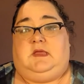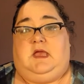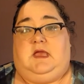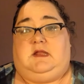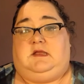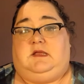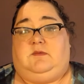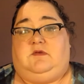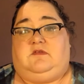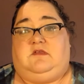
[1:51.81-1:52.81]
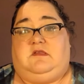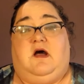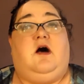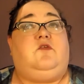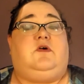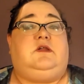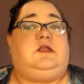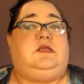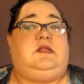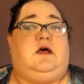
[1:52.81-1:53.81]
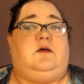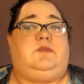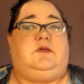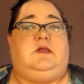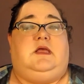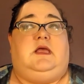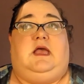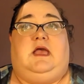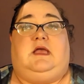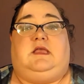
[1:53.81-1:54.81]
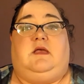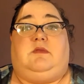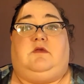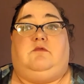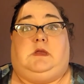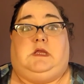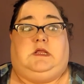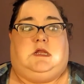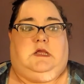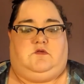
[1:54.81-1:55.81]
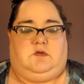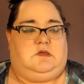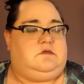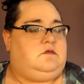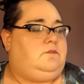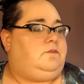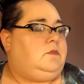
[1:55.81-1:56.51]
And it was not fun to clean up and can be really dangerous.